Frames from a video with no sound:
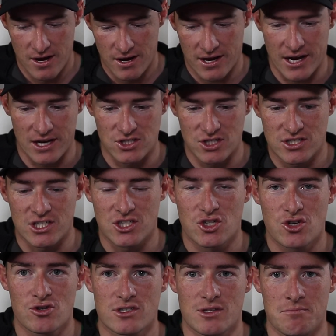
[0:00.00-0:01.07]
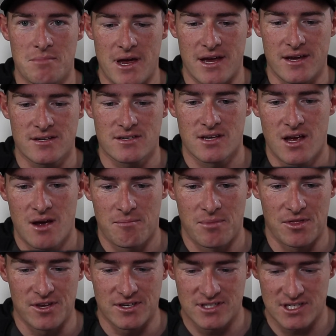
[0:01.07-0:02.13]
Okay, just excuse the mess,
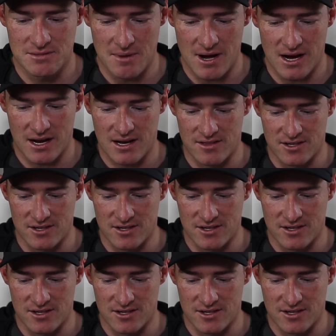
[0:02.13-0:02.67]
but this is my